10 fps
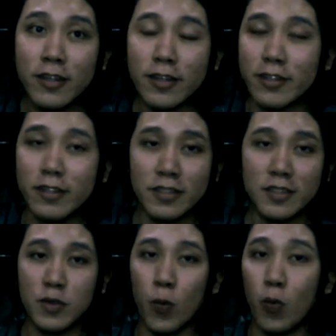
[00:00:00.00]
It
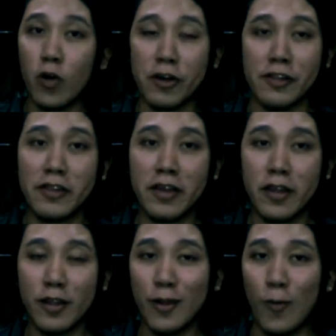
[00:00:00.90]
is worth
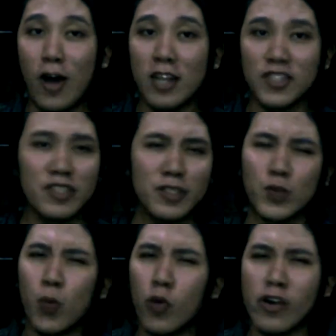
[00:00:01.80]
the watch, it
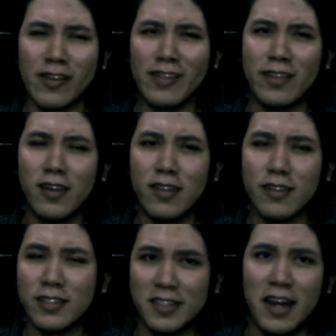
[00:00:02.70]
is worth
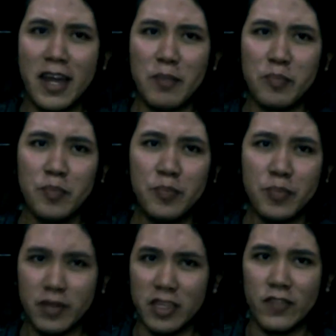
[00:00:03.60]
the time,
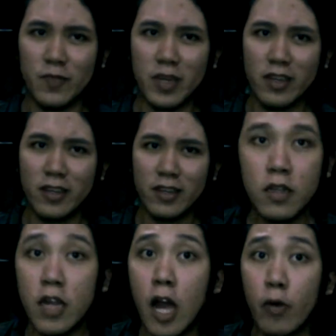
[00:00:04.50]
believe me.
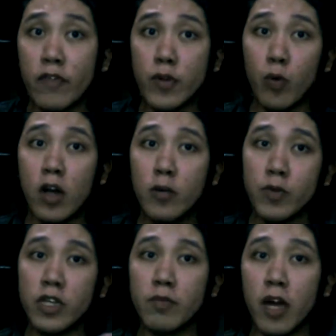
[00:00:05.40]
Now, if you want to
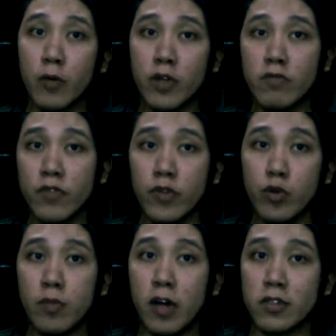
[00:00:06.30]
read my written
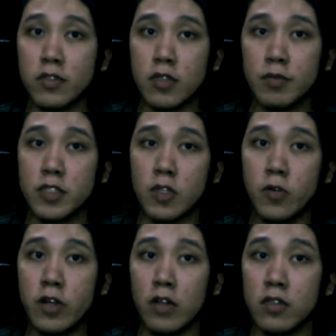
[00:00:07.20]
review about this
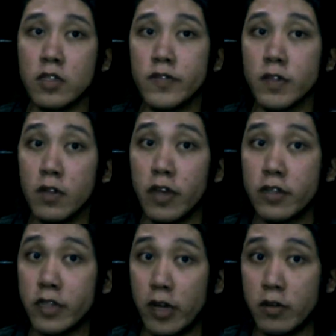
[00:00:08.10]
episode, I'll leave the
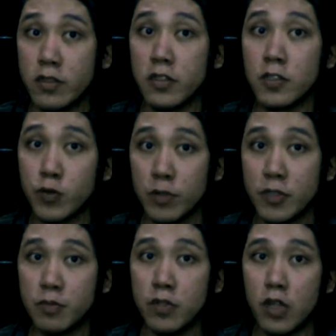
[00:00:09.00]
link down in the
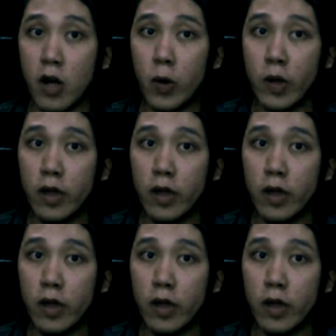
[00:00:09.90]
description below.